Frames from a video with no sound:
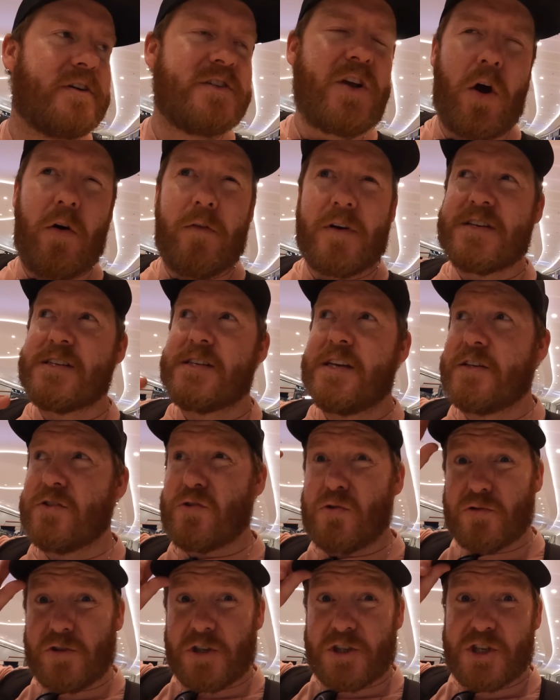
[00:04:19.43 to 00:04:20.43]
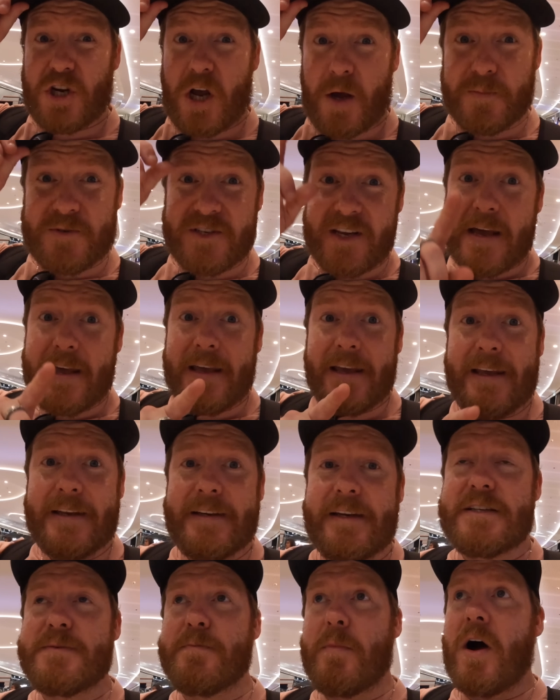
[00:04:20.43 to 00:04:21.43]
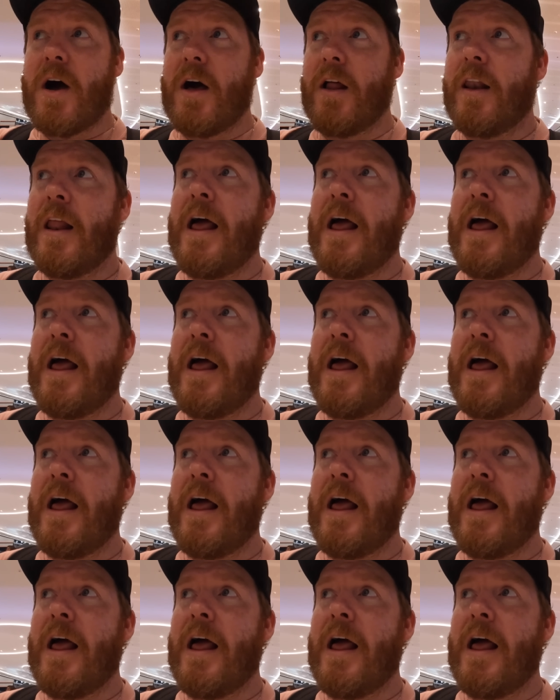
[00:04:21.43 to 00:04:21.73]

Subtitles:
there's over 600 shops in this mall,